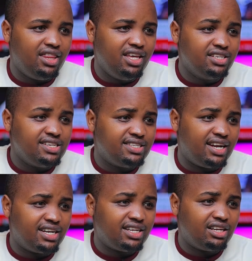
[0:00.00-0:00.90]
This is the
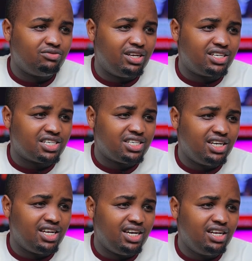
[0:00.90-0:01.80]
data that we're
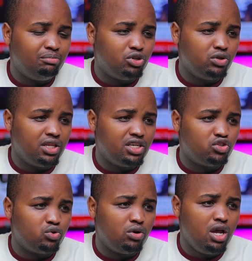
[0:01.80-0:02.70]
interested in between
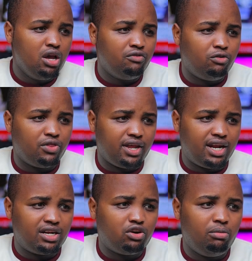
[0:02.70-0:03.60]
these two for the
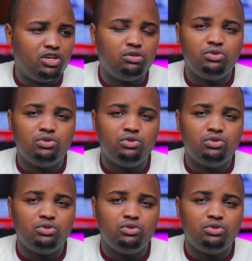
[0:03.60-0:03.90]
non-commercial,